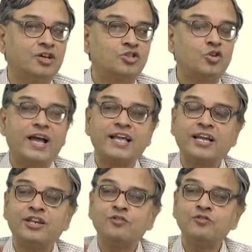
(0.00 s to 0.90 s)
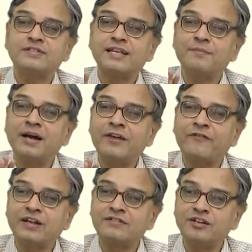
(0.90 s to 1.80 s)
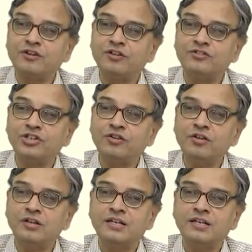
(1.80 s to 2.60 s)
So, I can use sigma F x equal to zero,